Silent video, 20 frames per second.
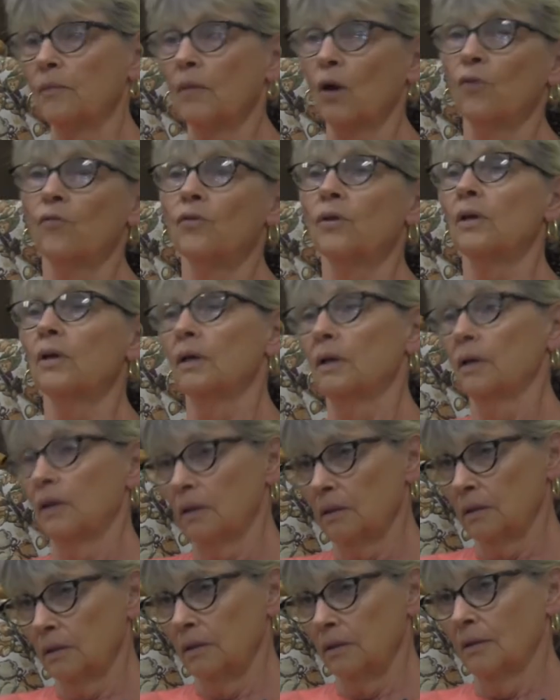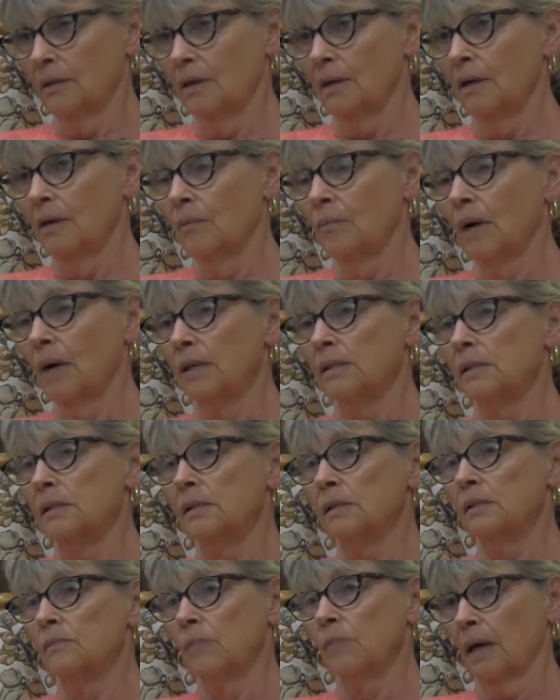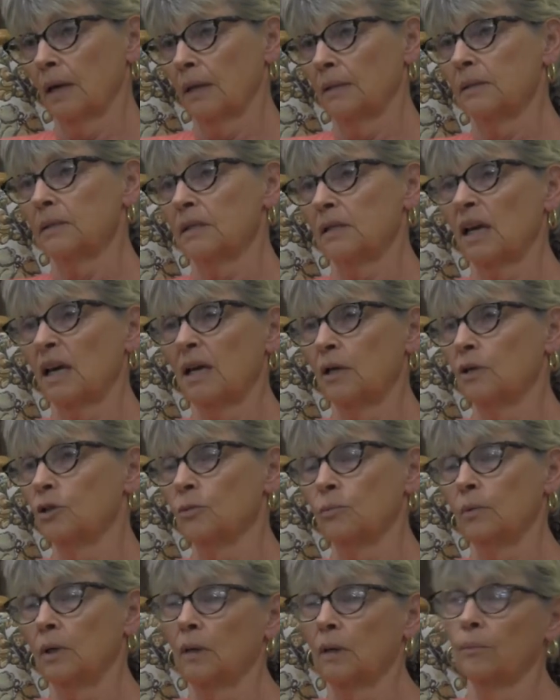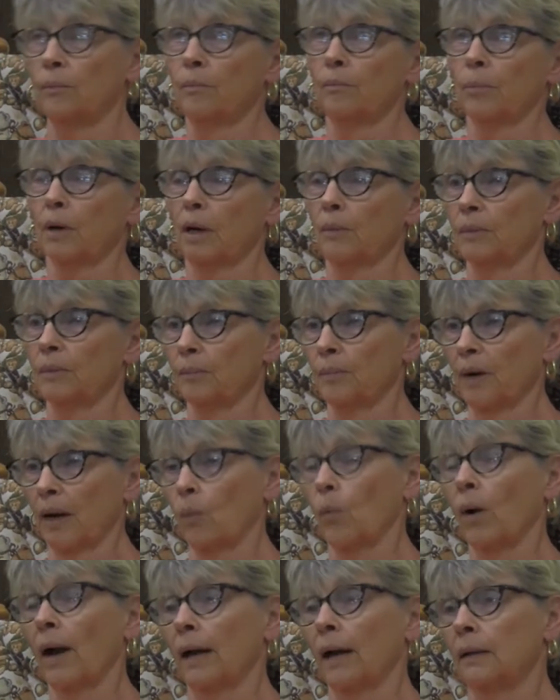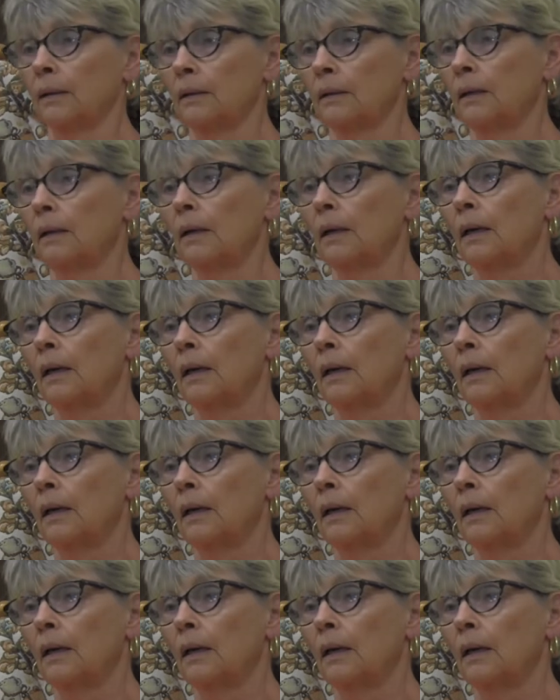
over the hill by stage, probably by wagon,